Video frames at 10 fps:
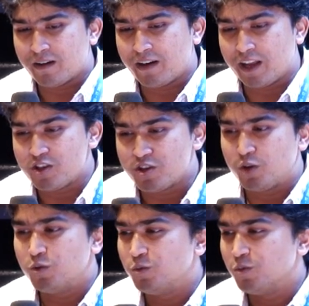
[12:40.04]
danger
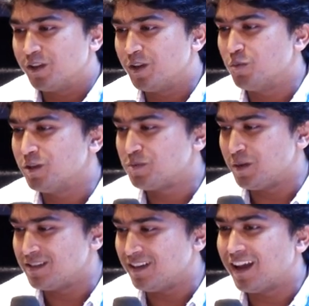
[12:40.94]
to the human
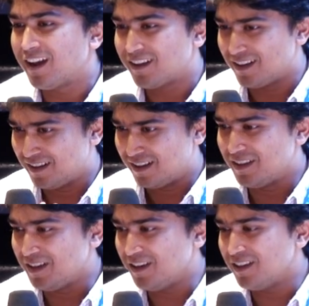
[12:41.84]
species that
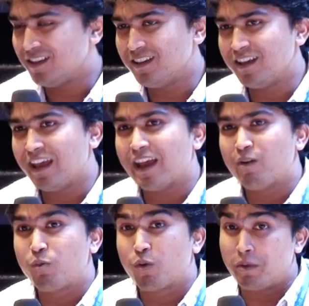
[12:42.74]
the AI
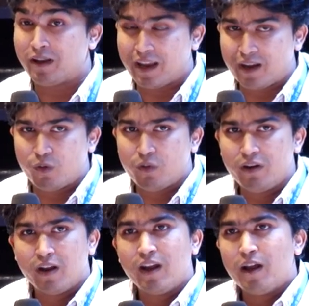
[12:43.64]
would probably take it over.